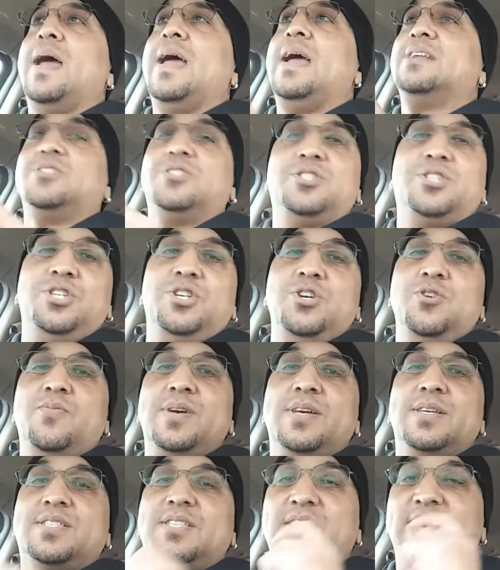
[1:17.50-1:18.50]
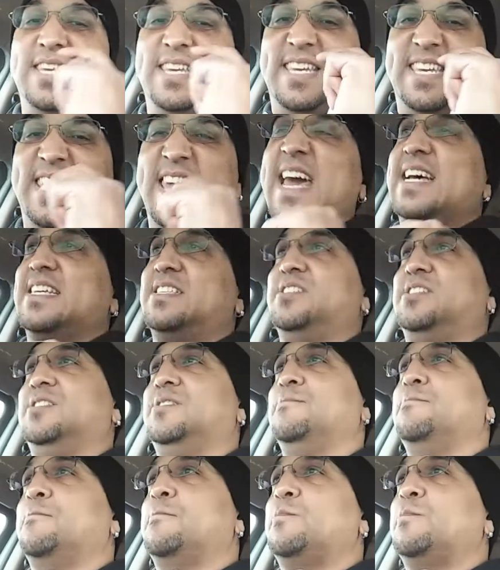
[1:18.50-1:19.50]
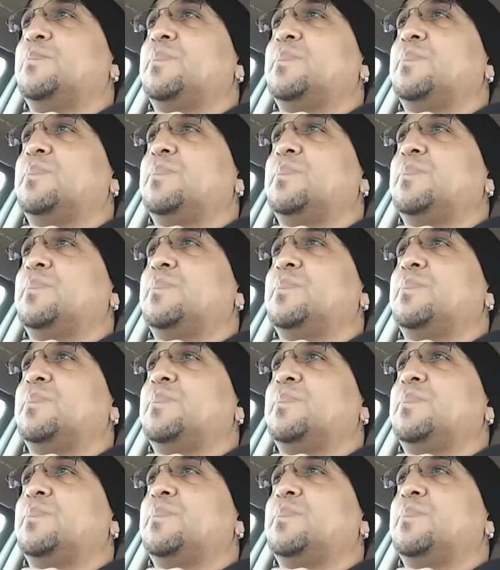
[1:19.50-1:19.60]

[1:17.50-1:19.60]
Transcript: answer to you is yes.